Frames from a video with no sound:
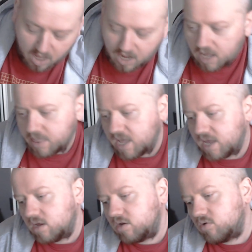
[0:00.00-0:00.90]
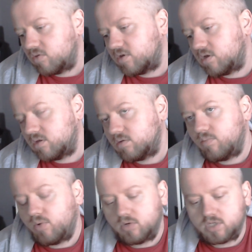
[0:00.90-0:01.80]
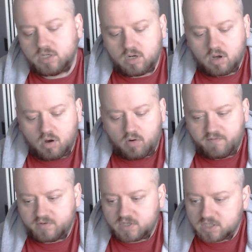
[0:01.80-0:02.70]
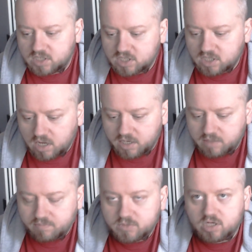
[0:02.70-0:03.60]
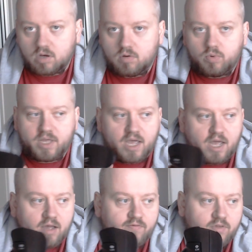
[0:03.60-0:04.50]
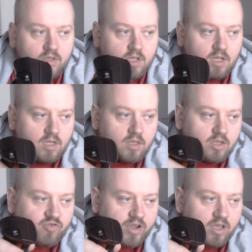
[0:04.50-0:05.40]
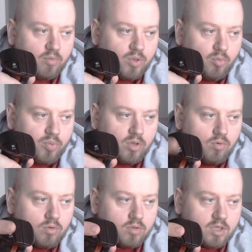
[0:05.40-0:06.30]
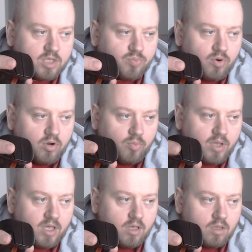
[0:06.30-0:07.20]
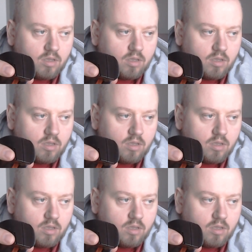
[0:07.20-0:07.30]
And then another button off to the side. So we have the trigger, pew pew, this button up here,